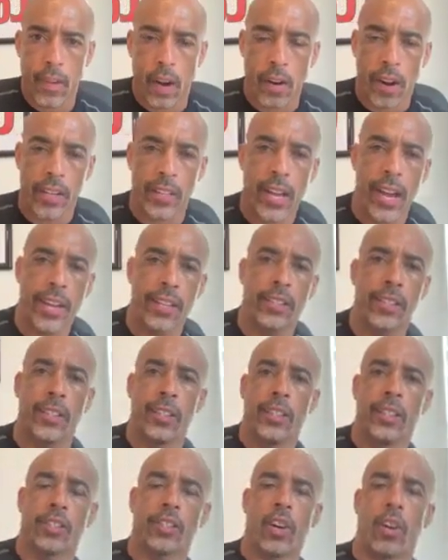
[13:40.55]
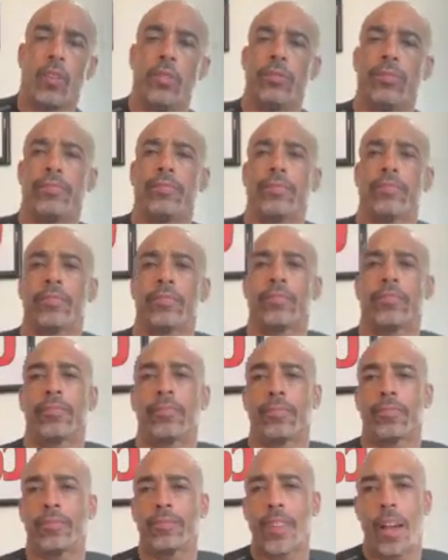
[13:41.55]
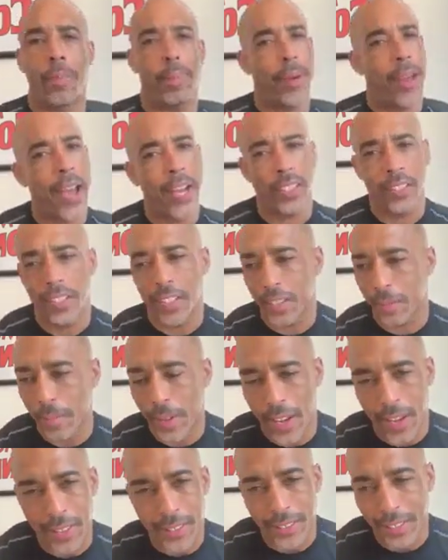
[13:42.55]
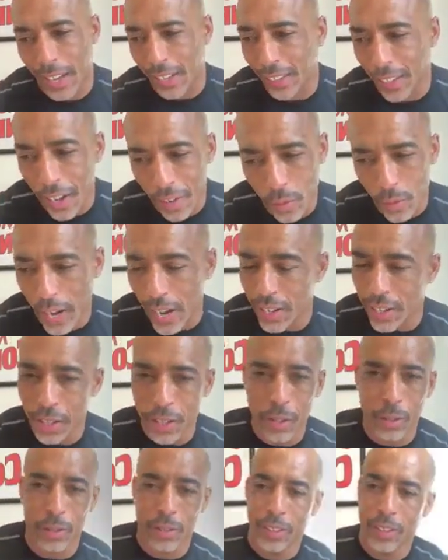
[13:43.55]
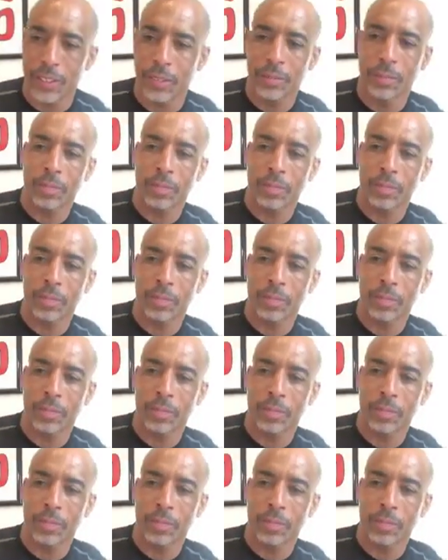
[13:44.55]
All right, guys? So I'm passionate, man. I love what I do.